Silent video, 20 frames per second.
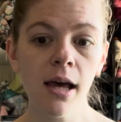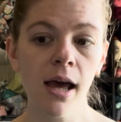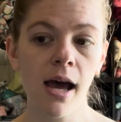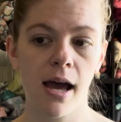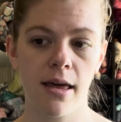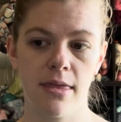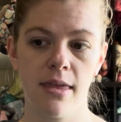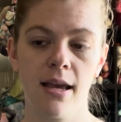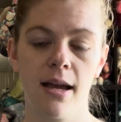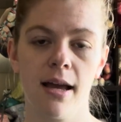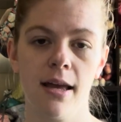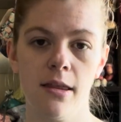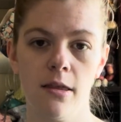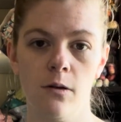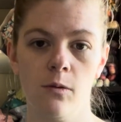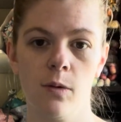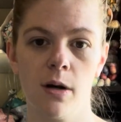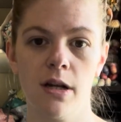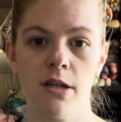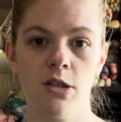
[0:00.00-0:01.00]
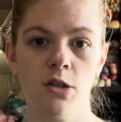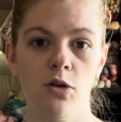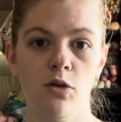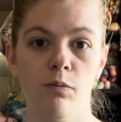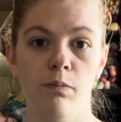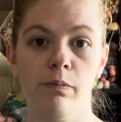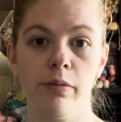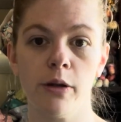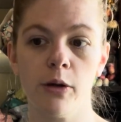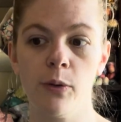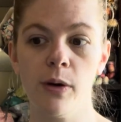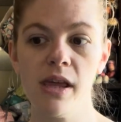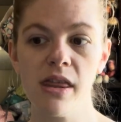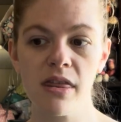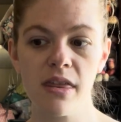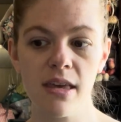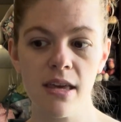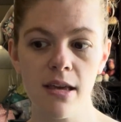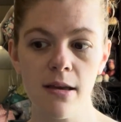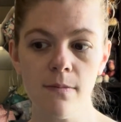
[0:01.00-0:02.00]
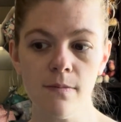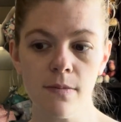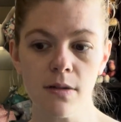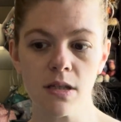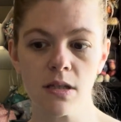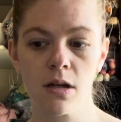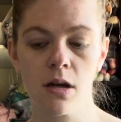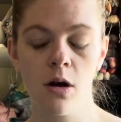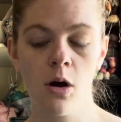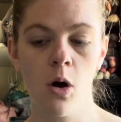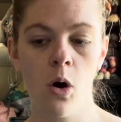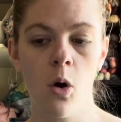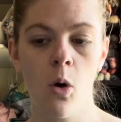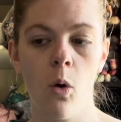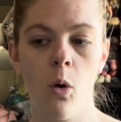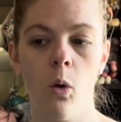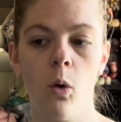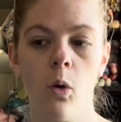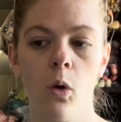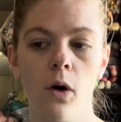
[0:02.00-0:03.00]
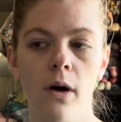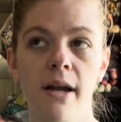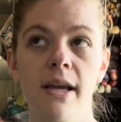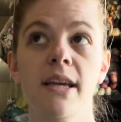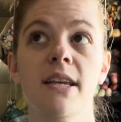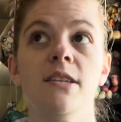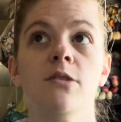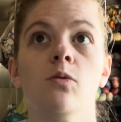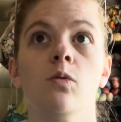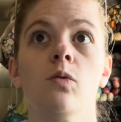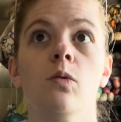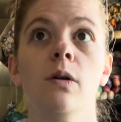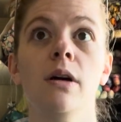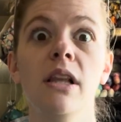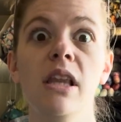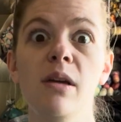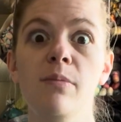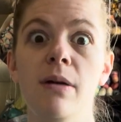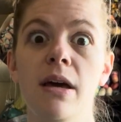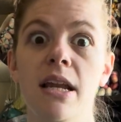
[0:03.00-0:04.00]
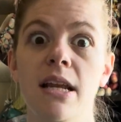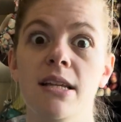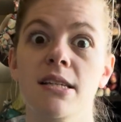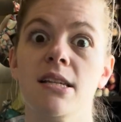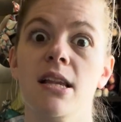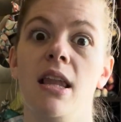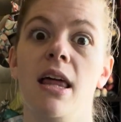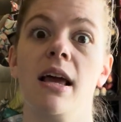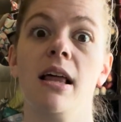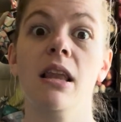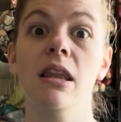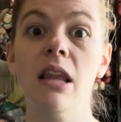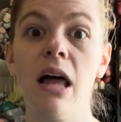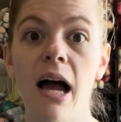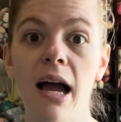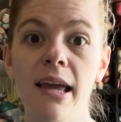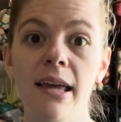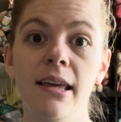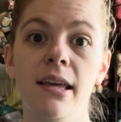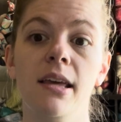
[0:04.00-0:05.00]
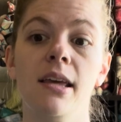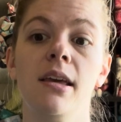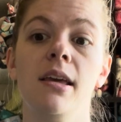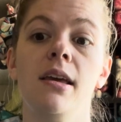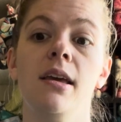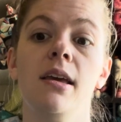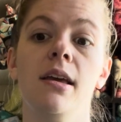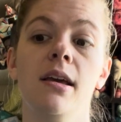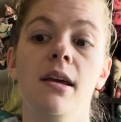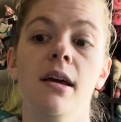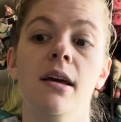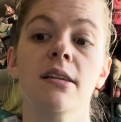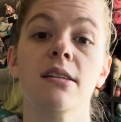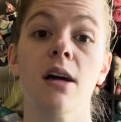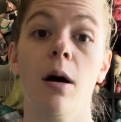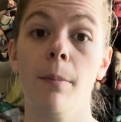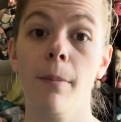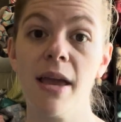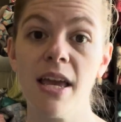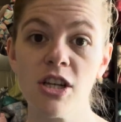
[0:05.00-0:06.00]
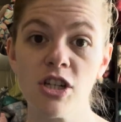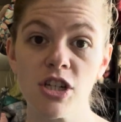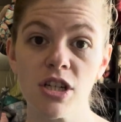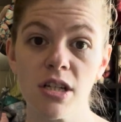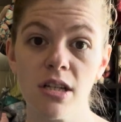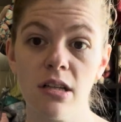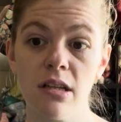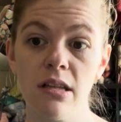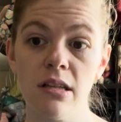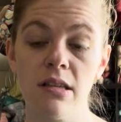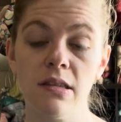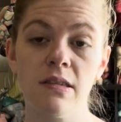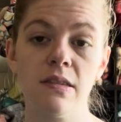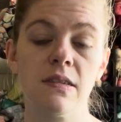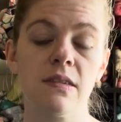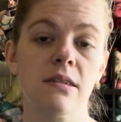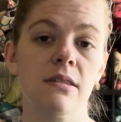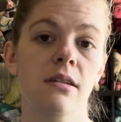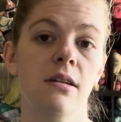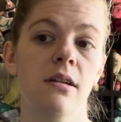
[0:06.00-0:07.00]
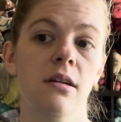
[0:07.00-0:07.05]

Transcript: I think I either want to do Bluey themed, or he's really been into like Lion King, Dalmatians,